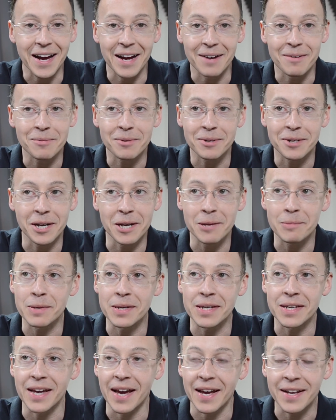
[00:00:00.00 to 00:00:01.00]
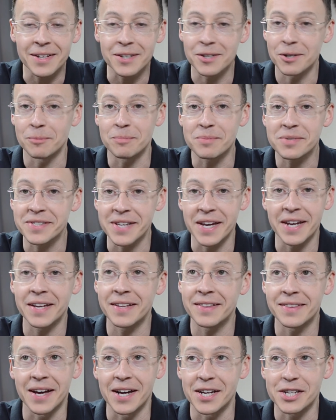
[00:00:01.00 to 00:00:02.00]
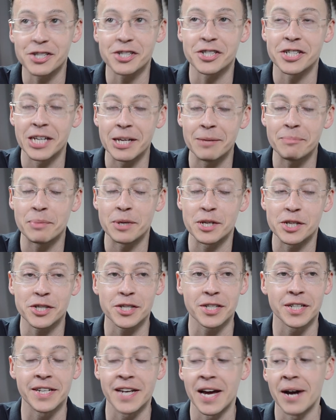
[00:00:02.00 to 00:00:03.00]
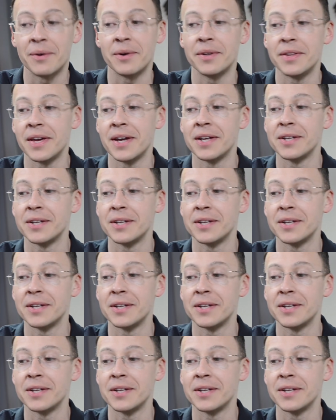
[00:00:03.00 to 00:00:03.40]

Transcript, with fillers: I'm going to be ending up saying that sheepishly now at the